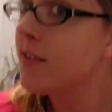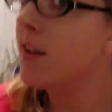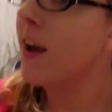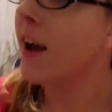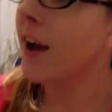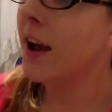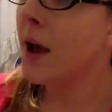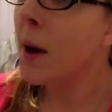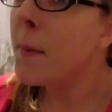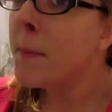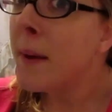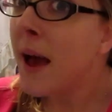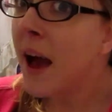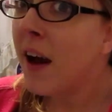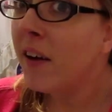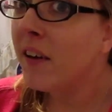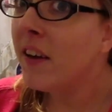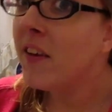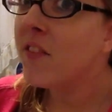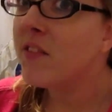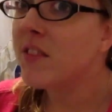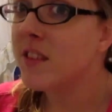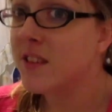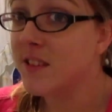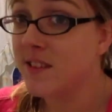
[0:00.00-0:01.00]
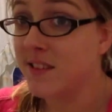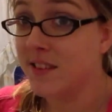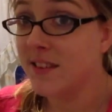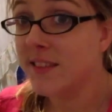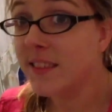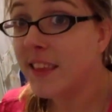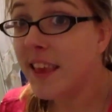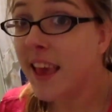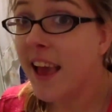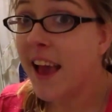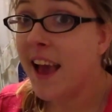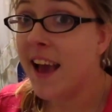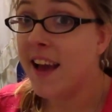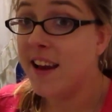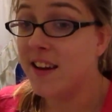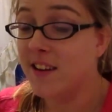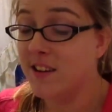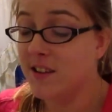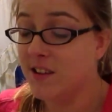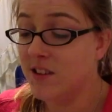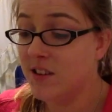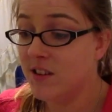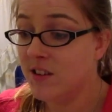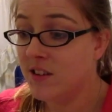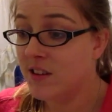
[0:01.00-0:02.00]
not come out of this in the
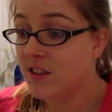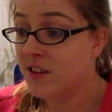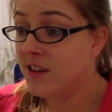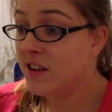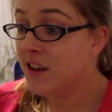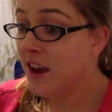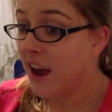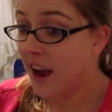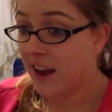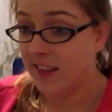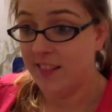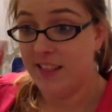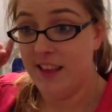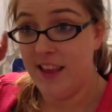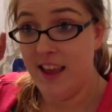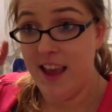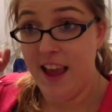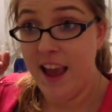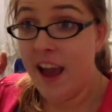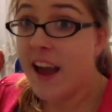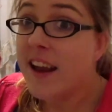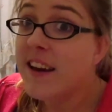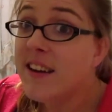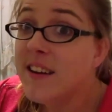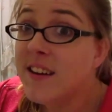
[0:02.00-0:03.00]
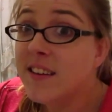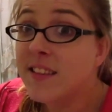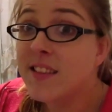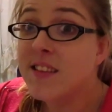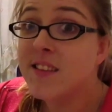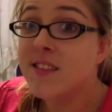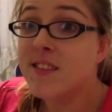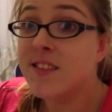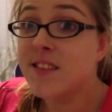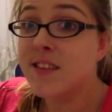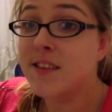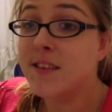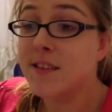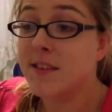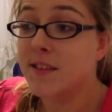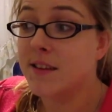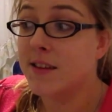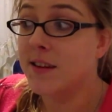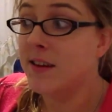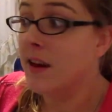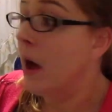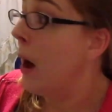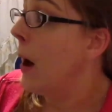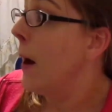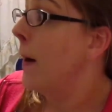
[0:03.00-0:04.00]
end, at the end of the
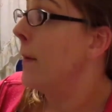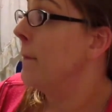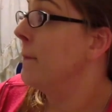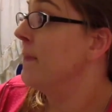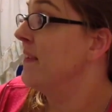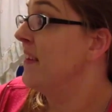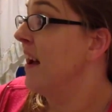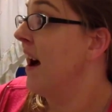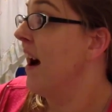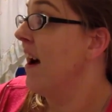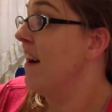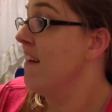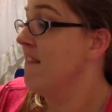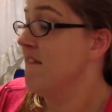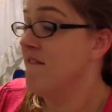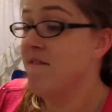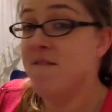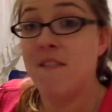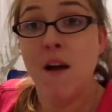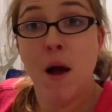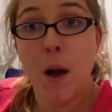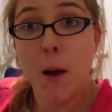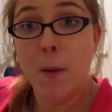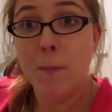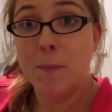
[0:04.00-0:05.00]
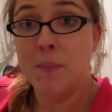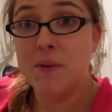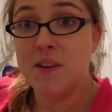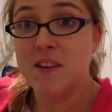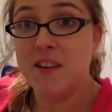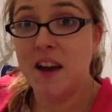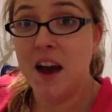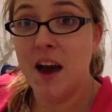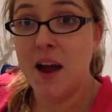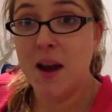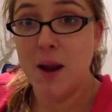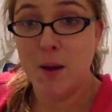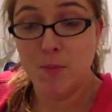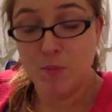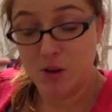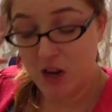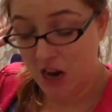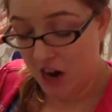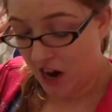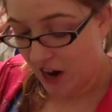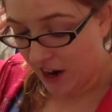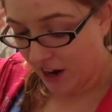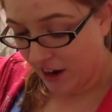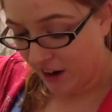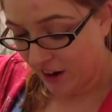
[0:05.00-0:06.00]
season, I'm done. I'm done. I'm
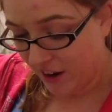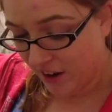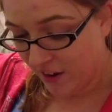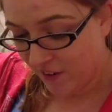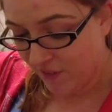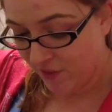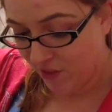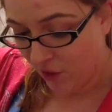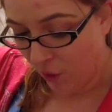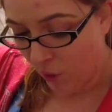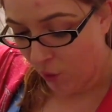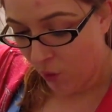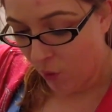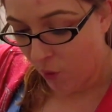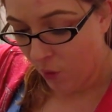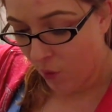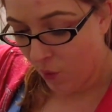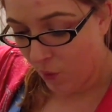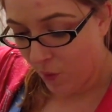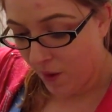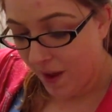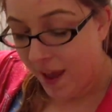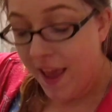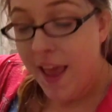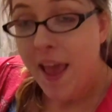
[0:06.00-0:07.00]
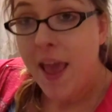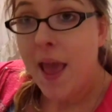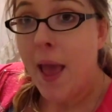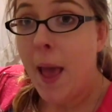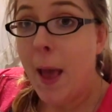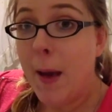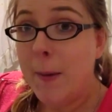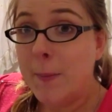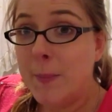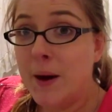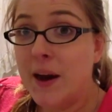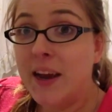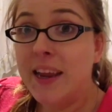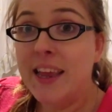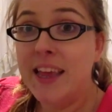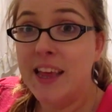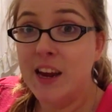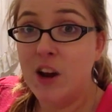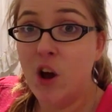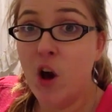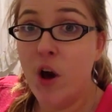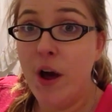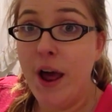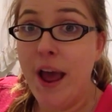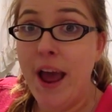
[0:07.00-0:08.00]
tired of the whole Emma
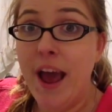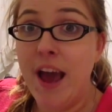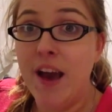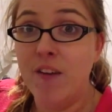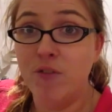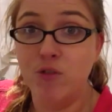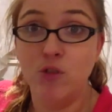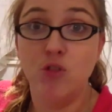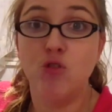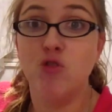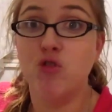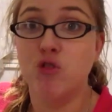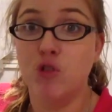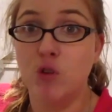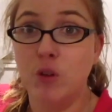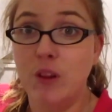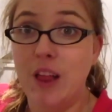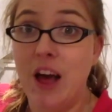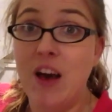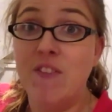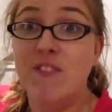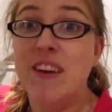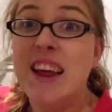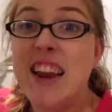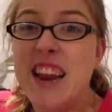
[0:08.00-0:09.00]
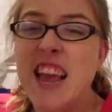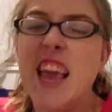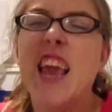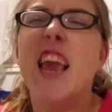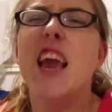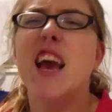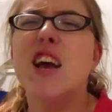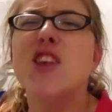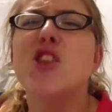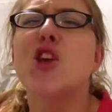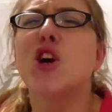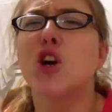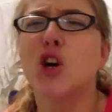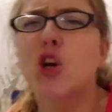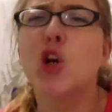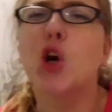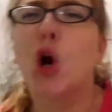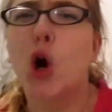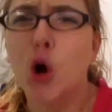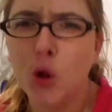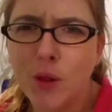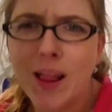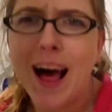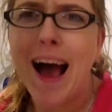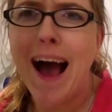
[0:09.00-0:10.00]
cannot have her true love. And he is her
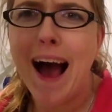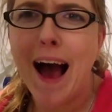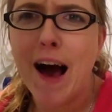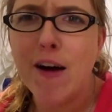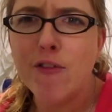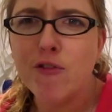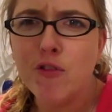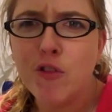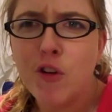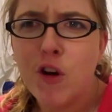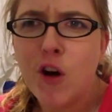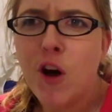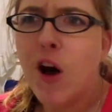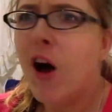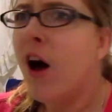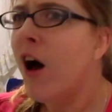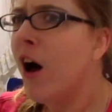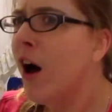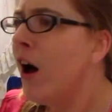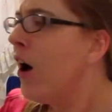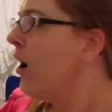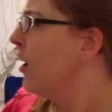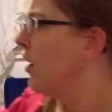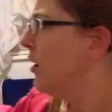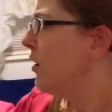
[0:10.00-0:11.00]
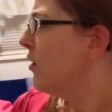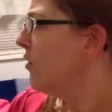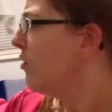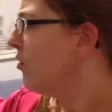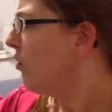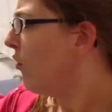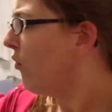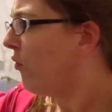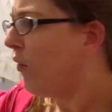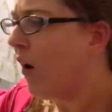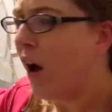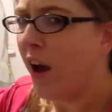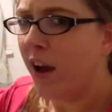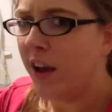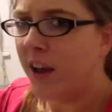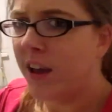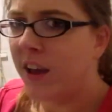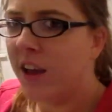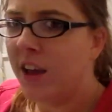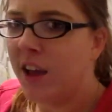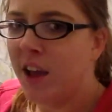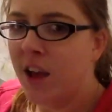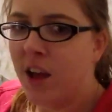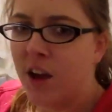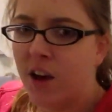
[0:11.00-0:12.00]
true love! The fuck?
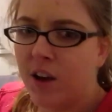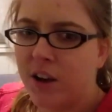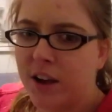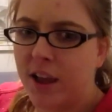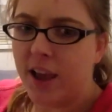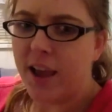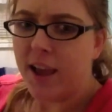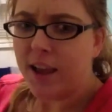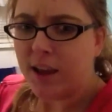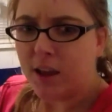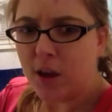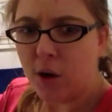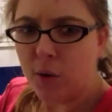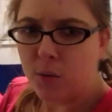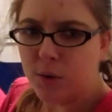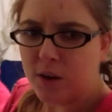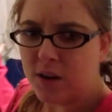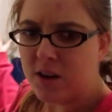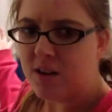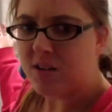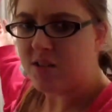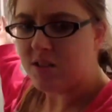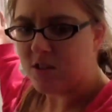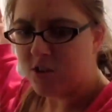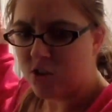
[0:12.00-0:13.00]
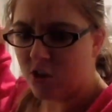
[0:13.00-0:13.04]
Okay, going into